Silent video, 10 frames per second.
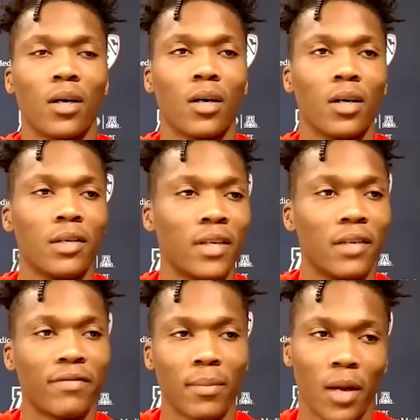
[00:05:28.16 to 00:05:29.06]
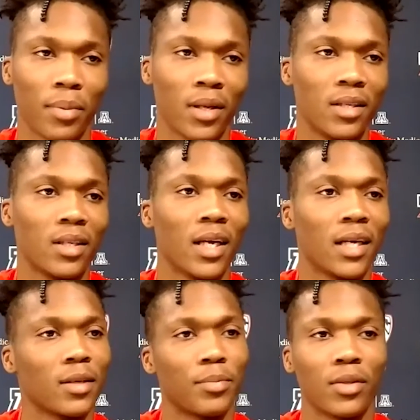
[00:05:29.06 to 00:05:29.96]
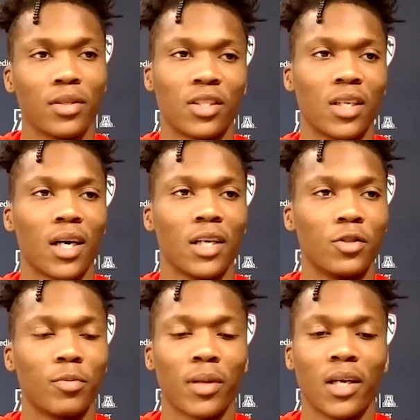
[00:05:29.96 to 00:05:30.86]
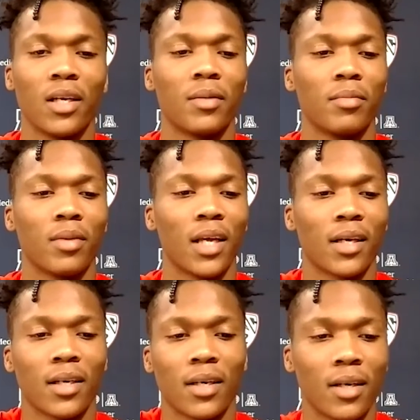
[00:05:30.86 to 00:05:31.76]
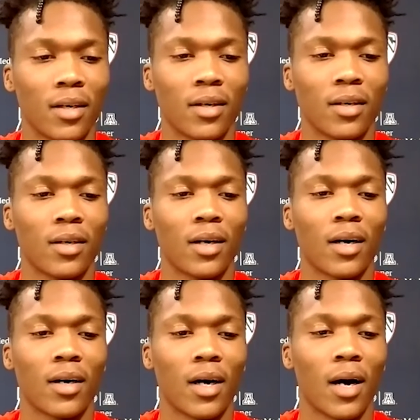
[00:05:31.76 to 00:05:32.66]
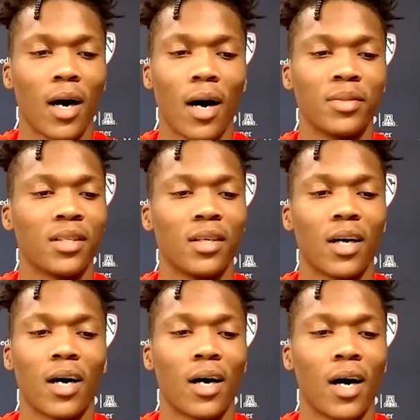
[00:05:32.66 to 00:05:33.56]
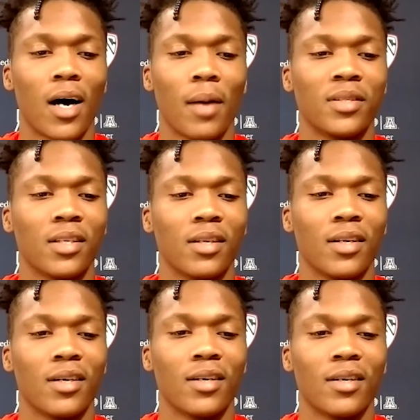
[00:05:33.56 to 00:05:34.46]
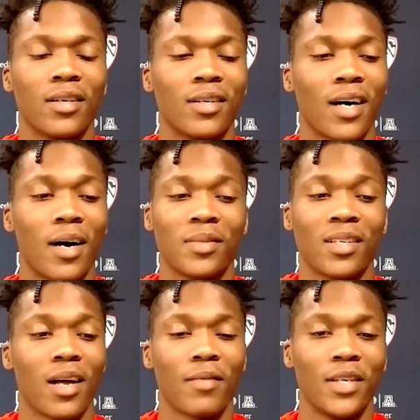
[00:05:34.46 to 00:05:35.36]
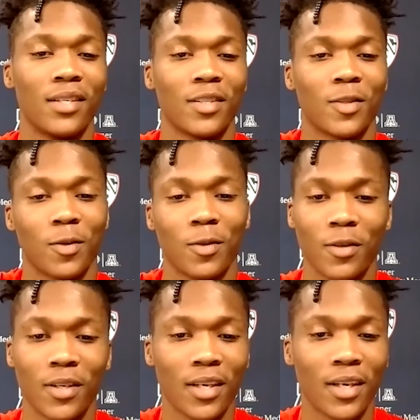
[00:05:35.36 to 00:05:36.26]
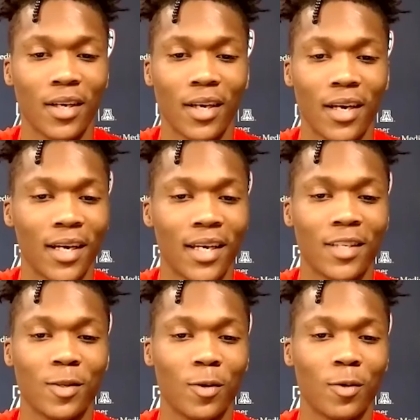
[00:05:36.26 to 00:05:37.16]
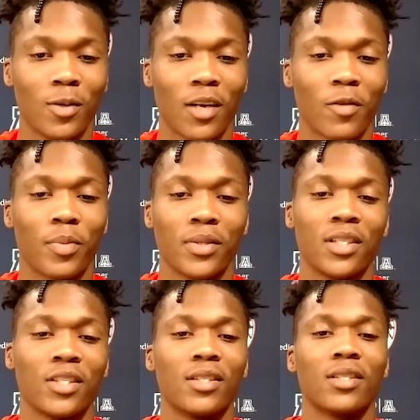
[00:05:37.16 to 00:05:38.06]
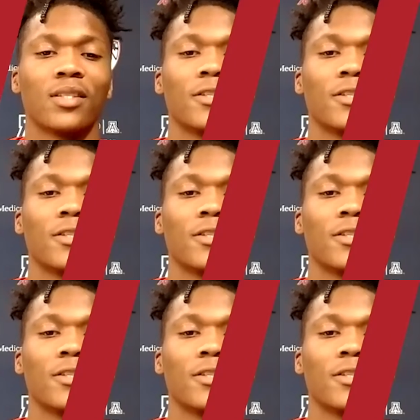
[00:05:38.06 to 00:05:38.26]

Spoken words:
even if I'm not playing like the position that I used to play. But like I'm still loving it. So, and I get to know a lot of positions.